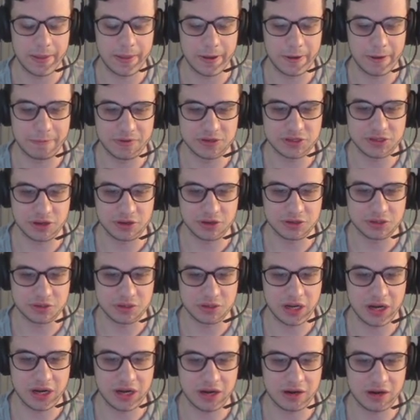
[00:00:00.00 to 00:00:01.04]
This also
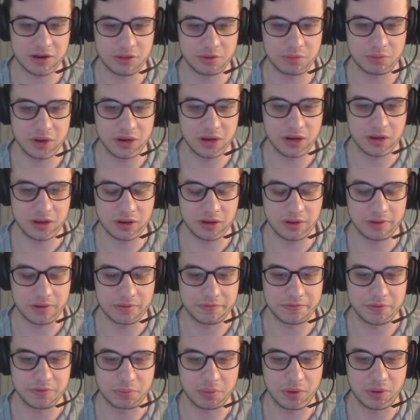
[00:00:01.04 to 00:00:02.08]
got out of the way
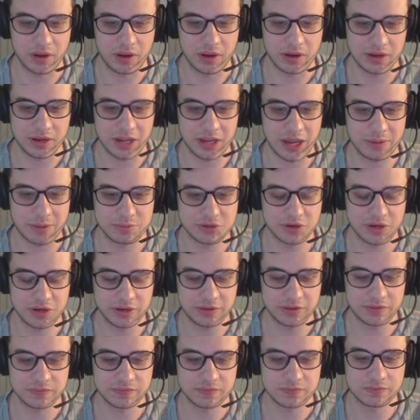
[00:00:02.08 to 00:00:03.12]
of the pawn capturing.